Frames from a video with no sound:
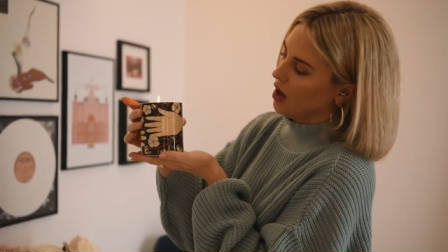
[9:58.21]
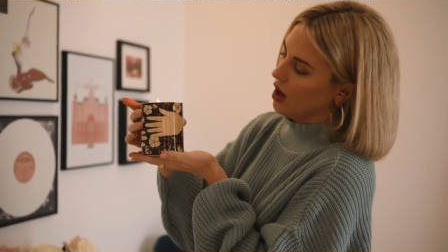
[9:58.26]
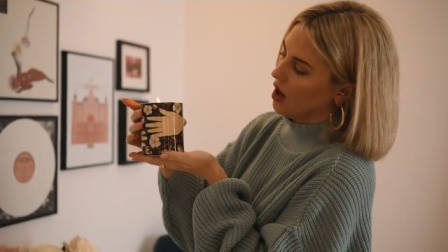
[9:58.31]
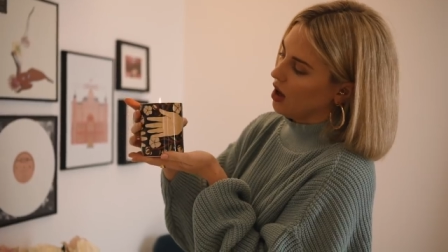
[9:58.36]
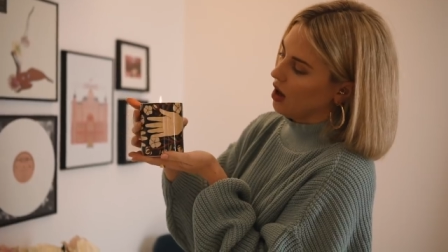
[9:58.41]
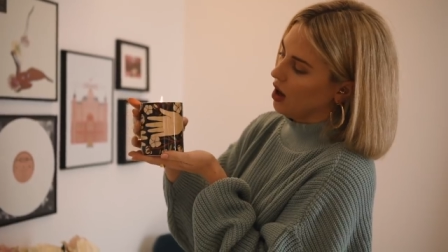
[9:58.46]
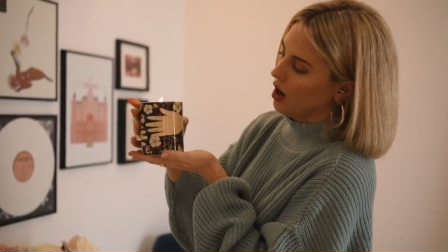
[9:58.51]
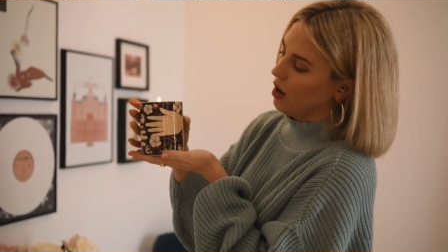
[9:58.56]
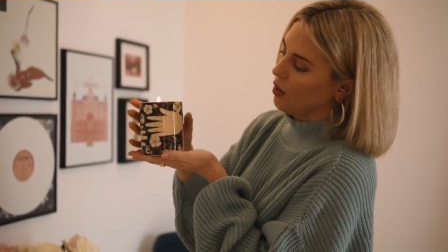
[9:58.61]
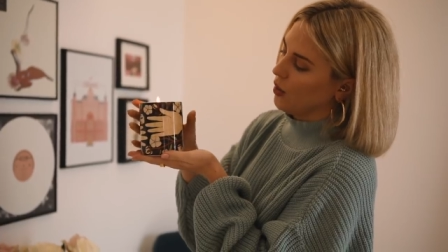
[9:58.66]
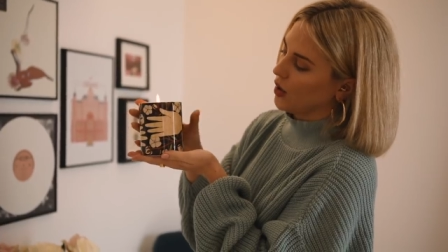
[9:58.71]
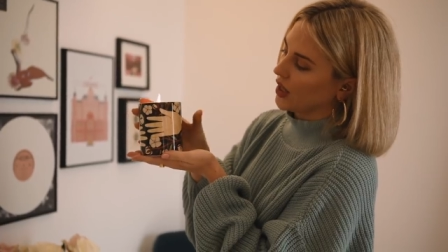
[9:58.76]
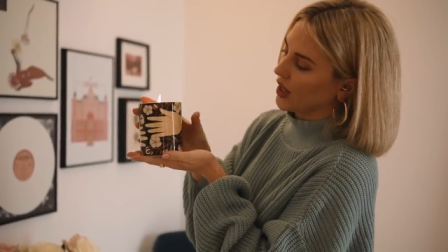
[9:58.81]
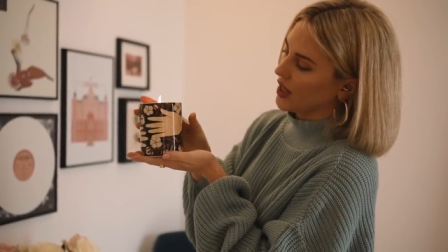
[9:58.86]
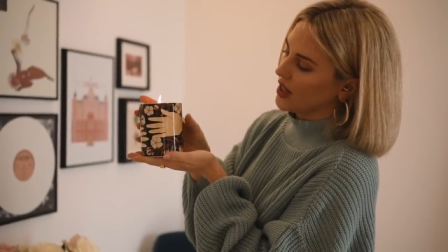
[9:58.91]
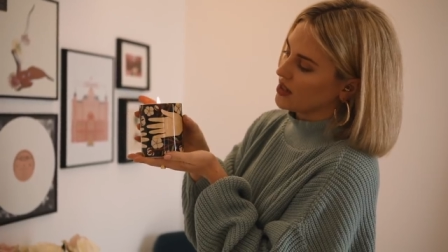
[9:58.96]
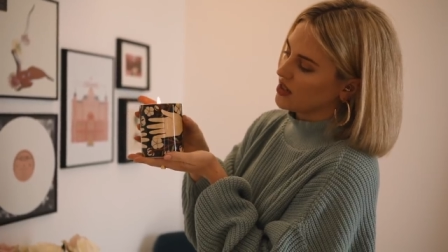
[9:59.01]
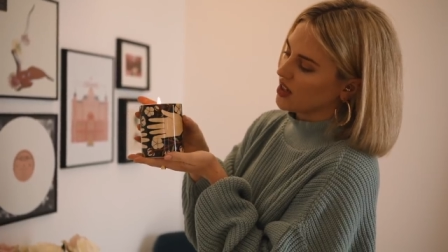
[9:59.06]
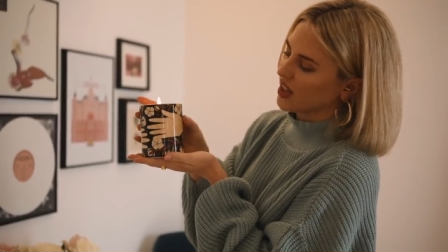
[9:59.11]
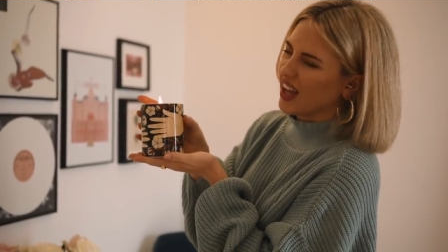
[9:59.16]
her artwork
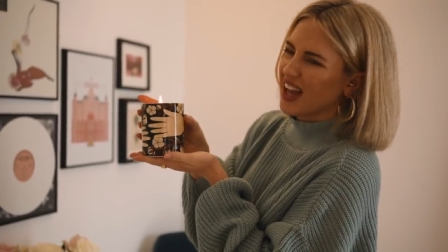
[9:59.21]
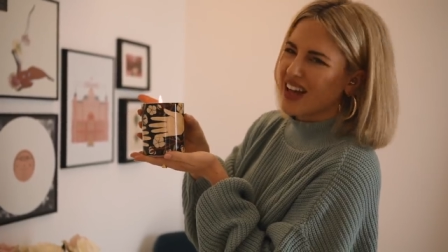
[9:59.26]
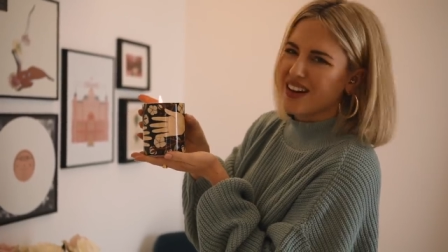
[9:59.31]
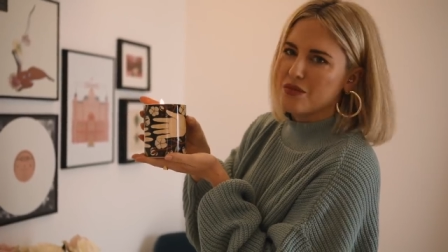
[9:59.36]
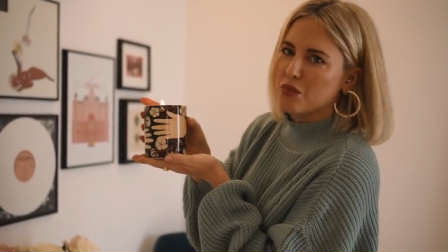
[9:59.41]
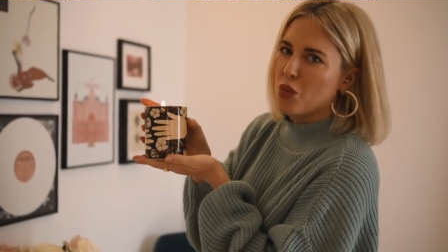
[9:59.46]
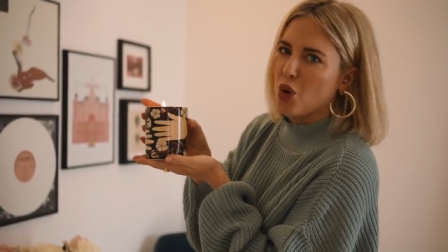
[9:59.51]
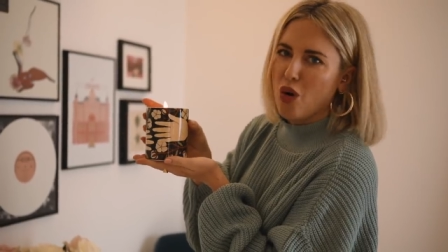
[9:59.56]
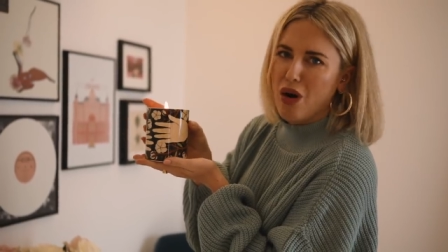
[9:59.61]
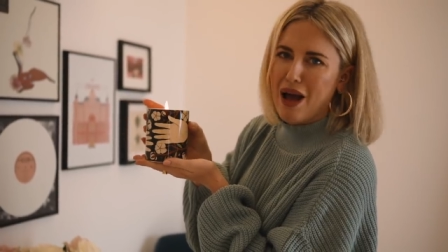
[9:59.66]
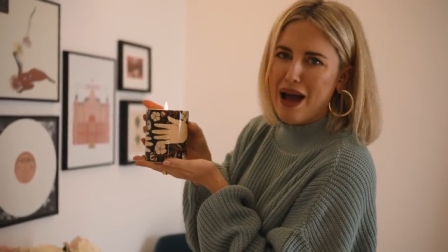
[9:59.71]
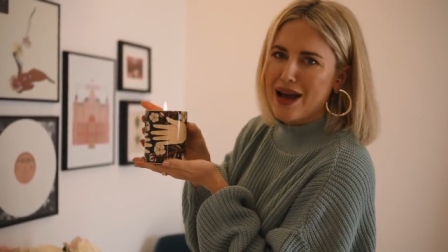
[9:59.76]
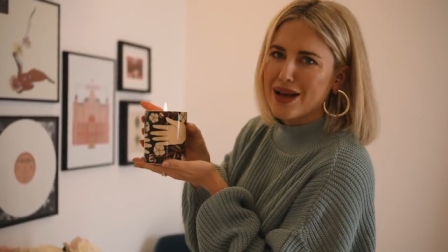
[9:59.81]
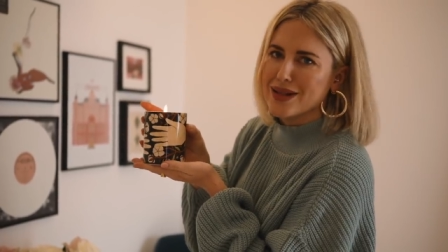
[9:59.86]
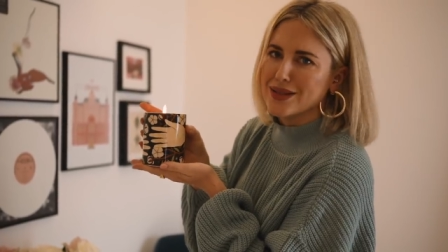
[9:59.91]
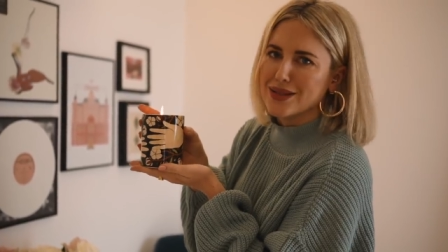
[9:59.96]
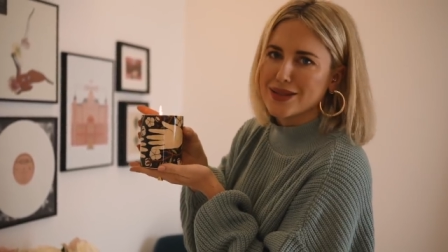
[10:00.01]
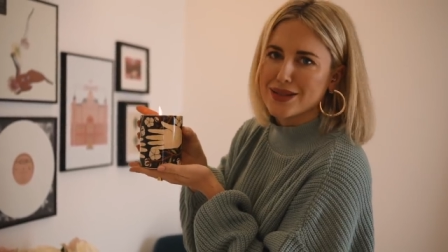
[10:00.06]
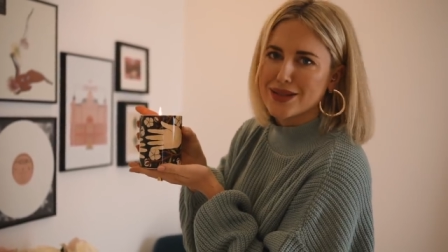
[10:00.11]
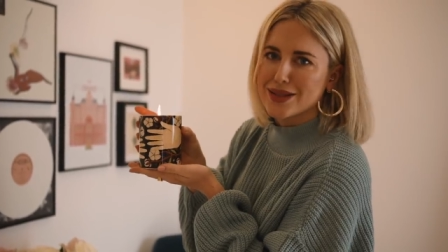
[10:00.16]
is. Again, more
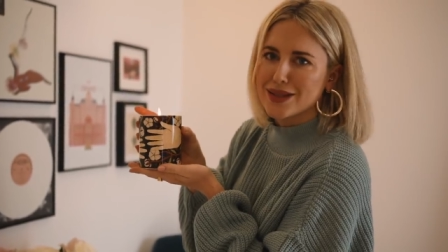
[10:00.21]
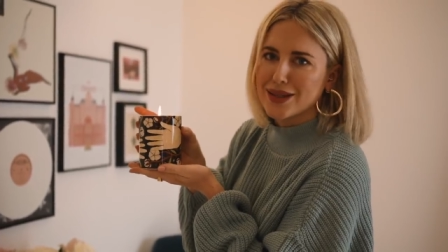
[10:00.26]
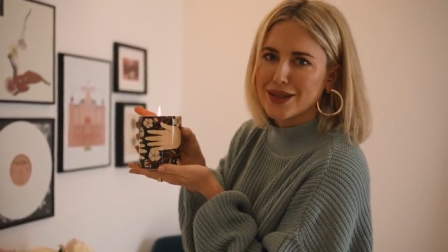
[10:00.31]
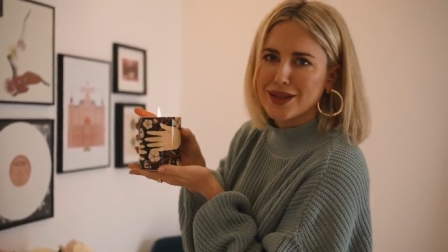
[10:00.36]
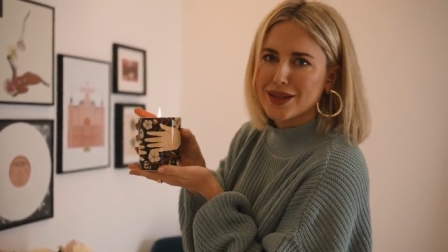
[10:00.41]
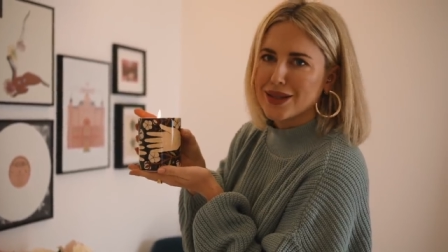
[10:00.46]
hands.